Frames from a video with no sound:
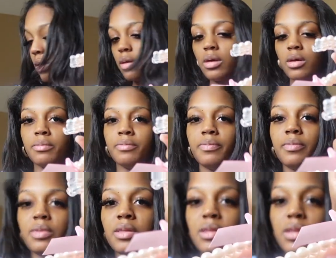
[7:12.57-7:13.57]
yeah,
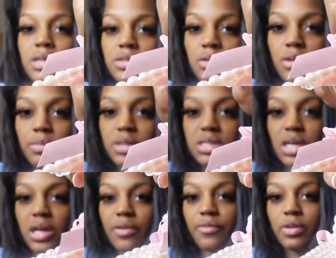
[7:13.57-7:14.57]
these are going to be
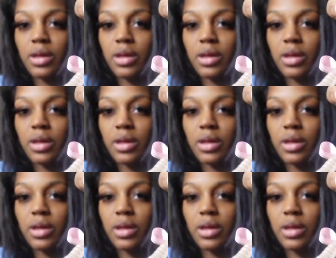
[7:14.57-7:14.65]
saved for